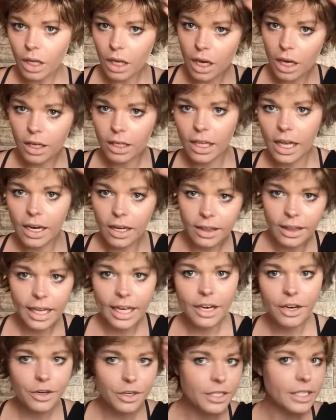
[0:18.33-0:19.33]
Got a lot of
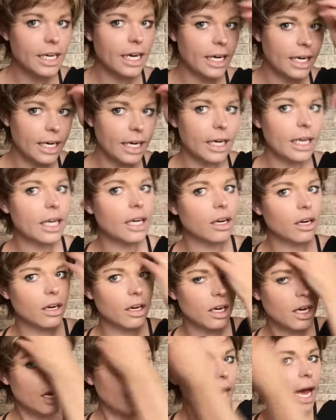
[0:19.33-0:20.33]
layers cut in
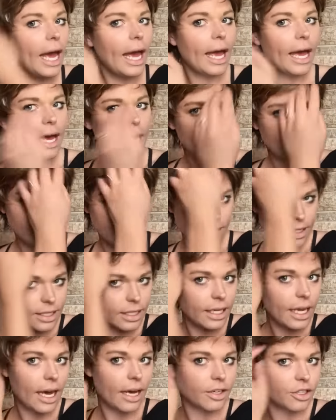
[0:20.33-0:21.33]
here, and
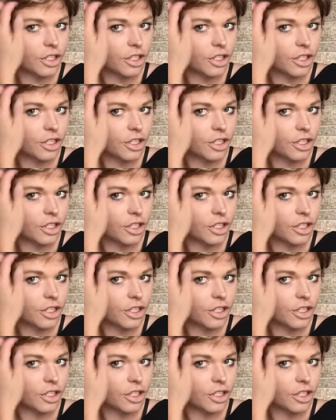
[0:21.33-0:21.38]
yeah,